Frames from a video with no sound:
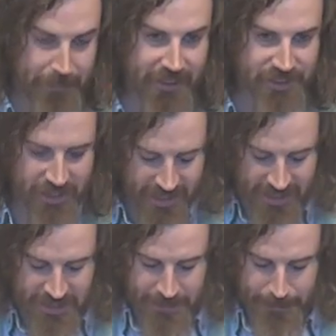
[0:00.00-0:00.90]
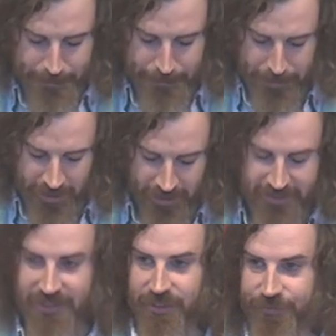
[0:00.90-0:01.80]
because each
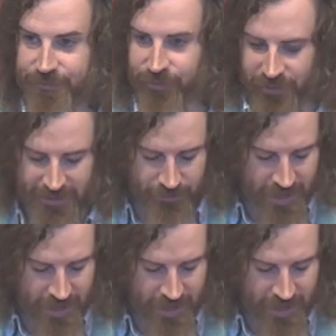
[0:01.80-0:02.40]
party fully